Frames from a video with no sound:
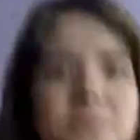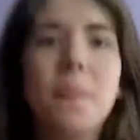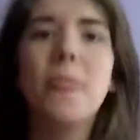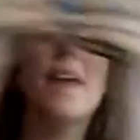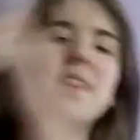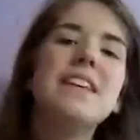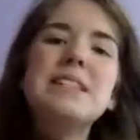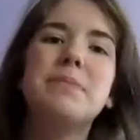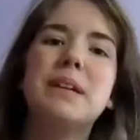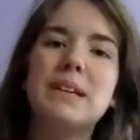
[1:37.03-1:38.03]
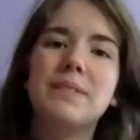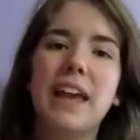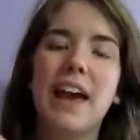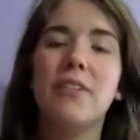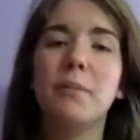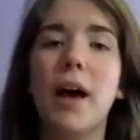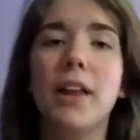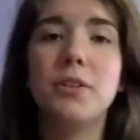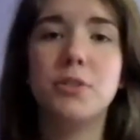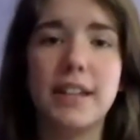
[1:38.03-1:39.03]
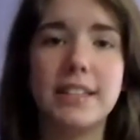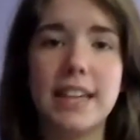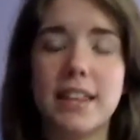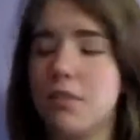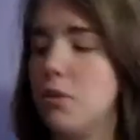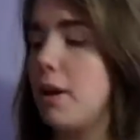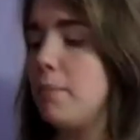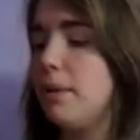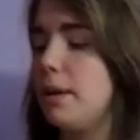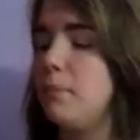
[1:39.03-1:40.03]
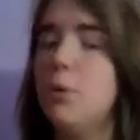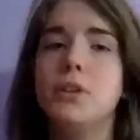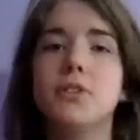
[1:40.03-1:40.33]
In this book, we have Apollo trying to get through him being mortal,